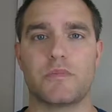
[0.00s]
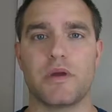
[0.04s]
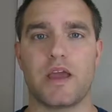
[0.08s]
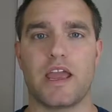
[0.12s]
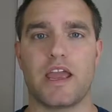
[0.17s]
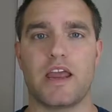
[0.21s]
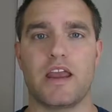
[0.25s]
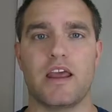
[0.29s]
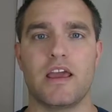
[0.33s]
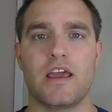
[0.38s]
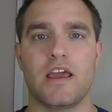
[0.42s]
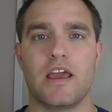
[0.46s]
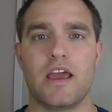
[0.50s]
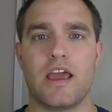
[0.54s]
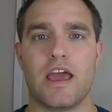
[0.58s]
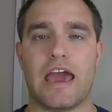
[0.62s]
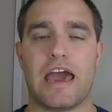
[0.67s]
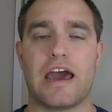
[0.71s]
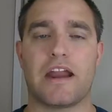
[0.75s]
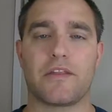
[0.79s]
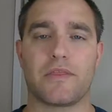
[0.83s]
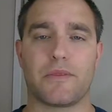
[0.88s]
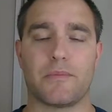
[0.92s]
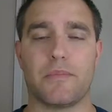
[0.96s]
bait
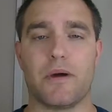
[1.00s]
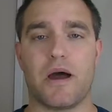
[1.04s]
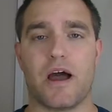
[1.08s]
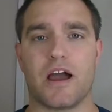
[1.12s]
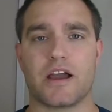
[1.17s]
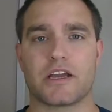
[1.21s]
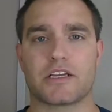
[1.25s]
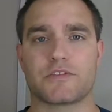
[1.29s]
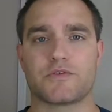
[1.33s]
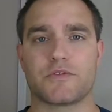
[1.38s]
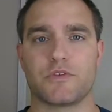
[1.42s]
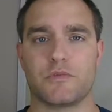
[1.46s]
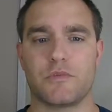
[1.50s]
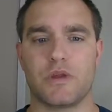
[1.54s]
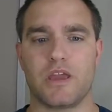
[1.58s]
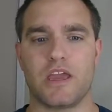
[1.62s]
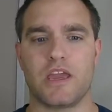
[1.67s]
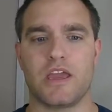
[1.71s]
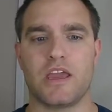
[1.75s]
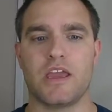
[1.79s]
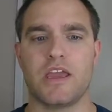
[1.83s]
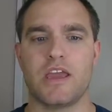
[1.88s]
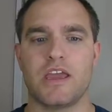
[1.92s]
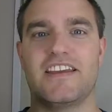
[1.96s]
out of the box for
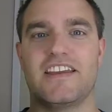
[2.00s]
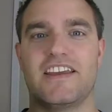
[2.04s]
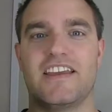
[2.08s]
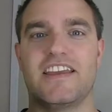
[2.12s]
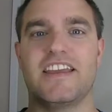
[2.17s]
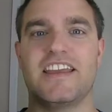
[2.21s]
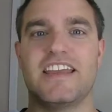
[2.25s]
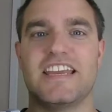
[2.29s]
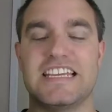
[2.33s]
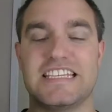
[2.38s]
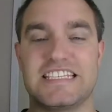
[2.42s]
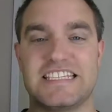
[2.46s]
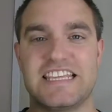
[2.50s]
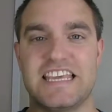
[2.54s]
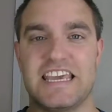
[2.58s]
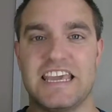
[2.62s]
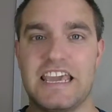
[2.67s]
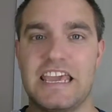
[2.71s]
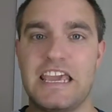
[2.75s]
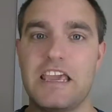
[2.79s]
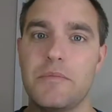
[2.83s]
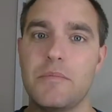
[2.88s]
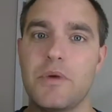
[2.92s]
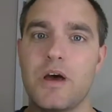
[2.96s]
me is the
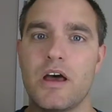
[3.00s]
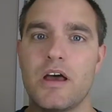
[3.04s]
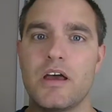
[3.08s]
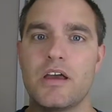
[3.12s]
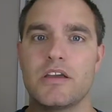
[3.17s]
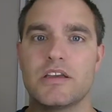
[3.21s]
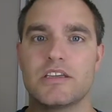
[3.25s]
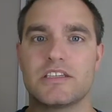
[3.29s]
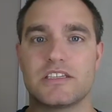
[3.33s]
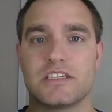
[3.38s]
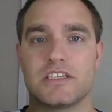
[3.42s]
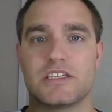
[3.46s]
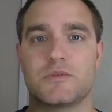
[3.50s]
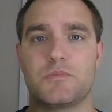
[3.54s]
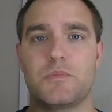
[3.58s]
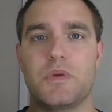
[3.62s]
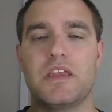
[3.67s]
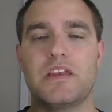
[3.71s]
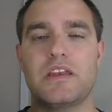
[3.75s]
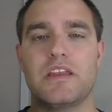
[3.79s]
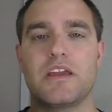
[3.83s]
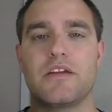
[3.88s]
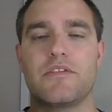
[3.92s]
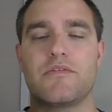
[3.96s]
EMA
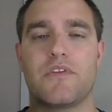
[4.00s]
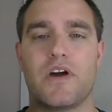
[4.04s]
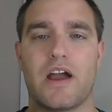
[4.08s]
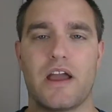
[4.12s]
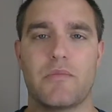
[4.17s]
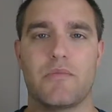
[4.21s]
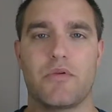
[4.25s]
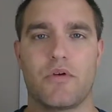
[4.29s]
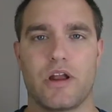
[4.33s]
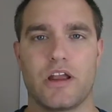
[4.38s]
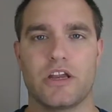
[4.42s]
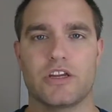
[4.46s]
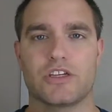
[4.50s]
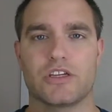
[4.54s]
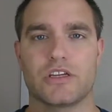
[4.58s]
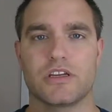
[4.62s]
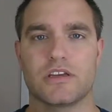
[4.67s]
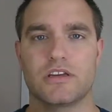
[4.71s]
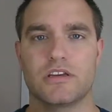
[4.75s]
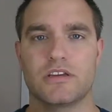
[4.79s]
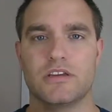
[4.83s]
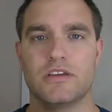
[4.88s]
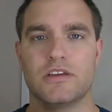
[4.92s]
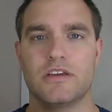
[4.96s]
Suspending Vibration.
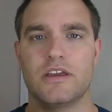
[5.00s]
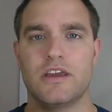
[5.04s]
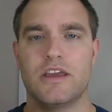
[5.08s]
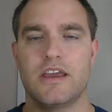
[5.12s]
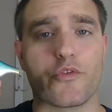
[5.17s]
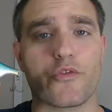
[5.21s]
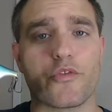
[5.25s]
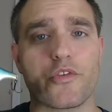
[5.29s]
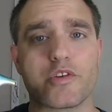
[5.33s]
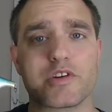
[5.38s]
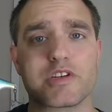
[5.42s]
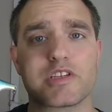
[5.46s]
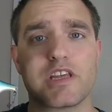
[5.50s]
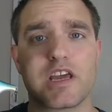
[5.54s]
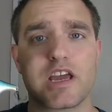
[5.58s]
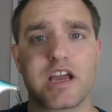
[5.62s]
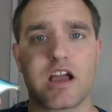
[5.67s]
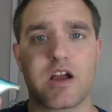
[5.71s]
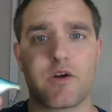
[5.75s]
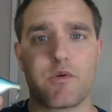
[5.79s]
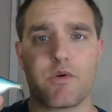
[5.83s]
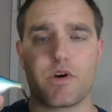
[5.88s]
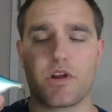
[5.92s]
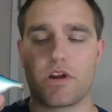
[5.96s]
So the first
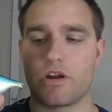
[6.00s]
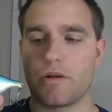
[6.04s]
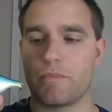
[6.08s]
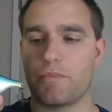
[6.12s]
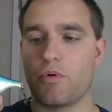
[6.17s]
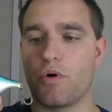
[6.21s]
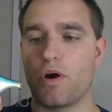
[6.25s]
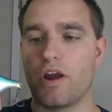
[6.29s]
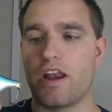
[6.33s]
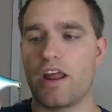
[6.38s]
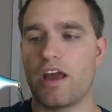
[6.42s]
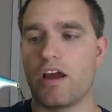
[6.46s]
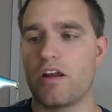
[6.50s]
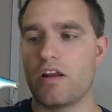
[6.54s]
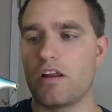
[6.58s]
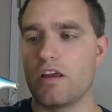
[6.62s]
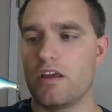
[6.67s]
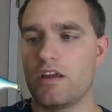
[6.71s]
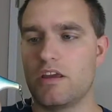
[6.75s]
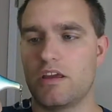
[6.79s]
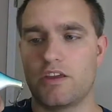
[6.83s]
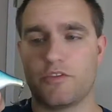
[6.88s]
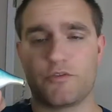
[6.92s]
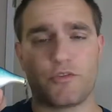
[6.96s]
thing I wanted to point out,
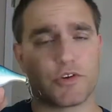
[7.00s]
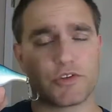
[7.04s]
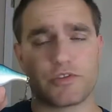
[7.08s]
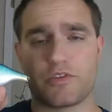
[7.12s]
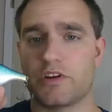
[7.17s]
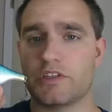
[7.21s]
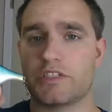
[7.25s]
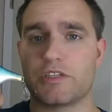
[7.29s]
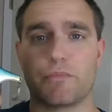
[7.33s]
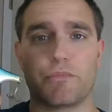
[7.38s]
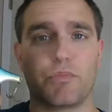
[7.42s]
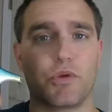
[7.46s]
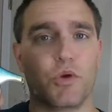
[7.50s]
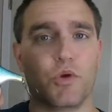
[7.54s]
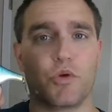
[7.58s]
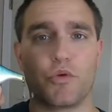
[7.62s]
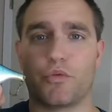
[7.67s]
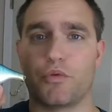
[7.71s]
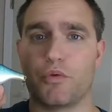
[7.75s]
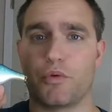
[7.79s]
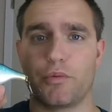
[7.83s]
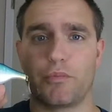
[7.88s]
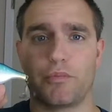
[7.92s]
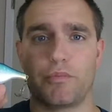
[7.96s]
first of all, it's a
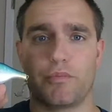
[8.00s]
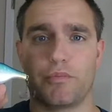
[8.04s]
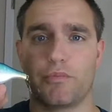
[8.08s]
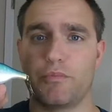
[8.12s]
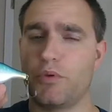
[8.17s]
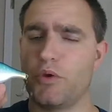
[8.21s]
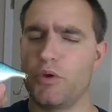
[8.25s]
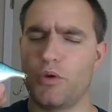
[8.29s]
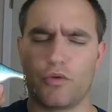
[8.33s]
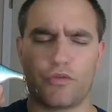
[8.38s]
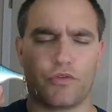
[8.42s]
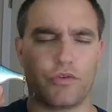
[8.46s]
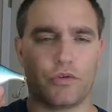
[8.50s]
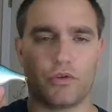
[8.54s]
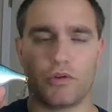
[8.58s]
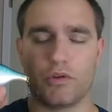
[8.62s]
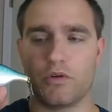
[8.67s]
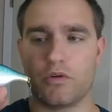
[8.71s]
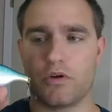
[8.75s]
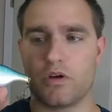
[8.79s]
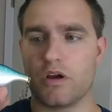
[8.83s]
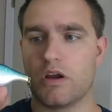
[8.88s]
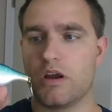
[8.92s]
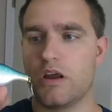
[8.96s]
beautiful, beautiful
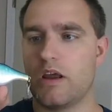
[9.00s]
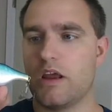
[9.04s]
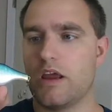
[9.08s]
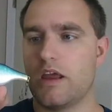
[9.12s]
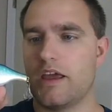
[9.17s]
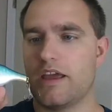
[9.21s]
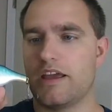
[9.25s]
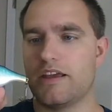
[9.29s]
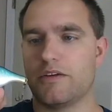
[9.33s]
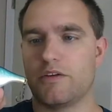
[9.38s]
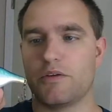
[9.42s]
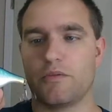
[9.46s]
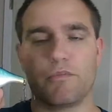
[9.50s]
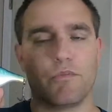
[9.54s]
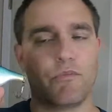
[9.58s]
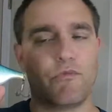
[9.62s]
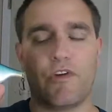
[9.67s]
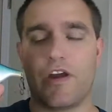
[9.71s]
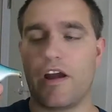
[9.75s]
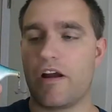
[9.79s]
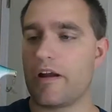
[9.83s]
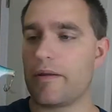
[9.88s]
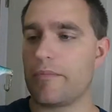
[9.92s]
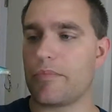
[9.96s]
lure.
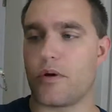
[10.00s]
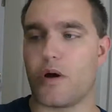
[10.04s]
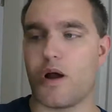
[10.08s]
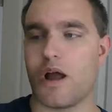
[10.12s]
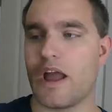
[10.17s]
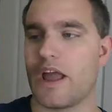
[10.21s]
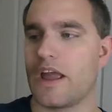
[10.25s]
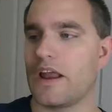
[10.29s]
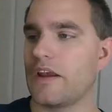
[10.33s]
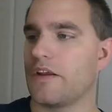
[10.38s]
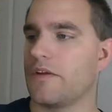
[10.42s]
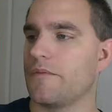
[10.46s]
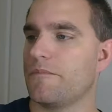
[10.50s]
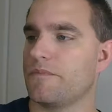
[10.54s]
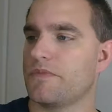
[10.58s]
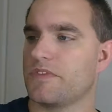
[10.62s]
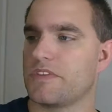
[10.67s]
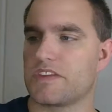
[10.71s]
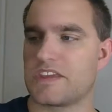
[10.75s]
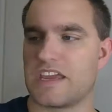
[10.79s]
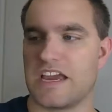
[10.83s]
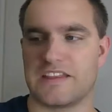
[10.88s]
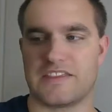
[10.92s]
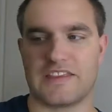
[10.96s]
Very bright.
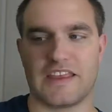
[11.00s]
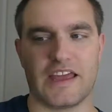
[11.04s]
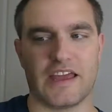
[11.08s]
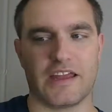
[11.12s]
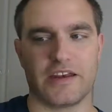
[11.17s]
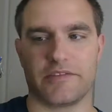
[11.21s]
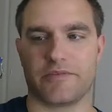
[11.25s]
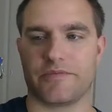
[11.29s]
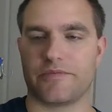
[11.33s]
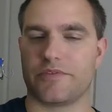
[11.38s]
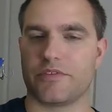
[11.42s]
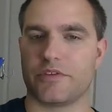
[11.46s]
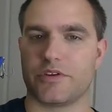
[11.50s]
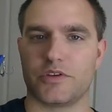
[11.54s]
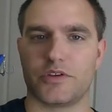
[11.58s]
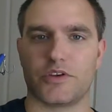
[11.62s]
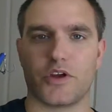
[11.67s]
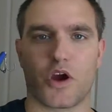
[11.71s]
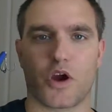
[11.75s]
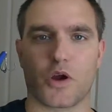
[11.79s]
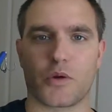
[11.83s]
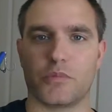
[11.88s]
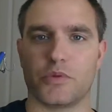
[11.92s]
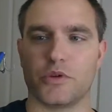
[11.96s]
It's got that
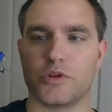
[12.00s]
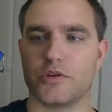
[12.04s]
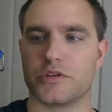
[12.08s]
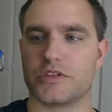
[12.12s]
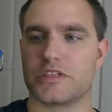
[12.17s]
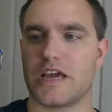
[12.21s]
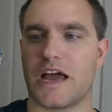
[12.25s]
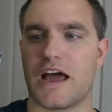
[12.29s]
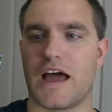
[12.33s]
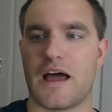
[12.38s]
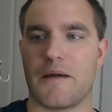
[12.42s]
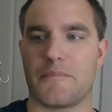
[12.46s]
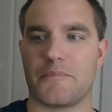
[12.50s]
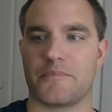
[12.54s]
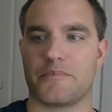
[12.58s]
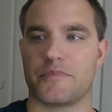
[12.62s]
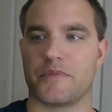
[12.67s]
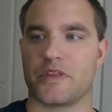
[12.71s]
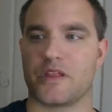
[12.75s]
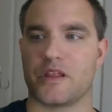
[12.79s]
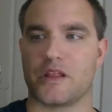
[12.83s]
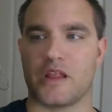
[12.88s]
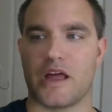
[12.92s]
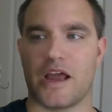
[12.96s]
dark blue top,
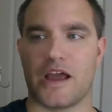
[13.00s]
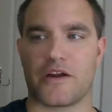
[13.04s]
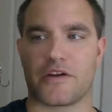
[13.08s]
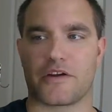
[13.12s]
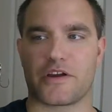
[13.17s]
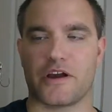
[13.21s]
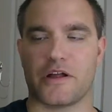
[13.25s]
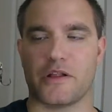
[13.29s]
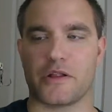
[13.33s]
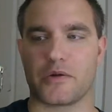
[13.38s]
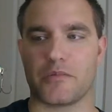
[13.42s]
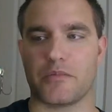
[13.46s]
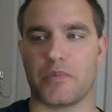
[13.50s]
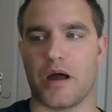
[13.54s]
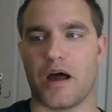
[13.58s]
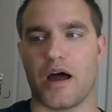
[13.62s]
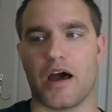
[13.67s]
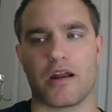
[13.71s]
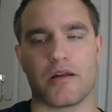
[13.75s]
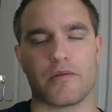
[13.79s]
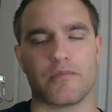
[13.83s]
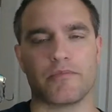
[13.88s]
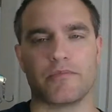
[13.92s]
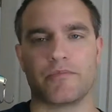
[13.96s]
lighter color
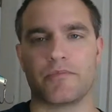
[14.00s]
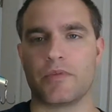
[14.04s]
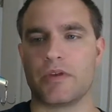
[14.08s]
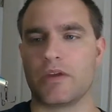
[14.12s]
bottom.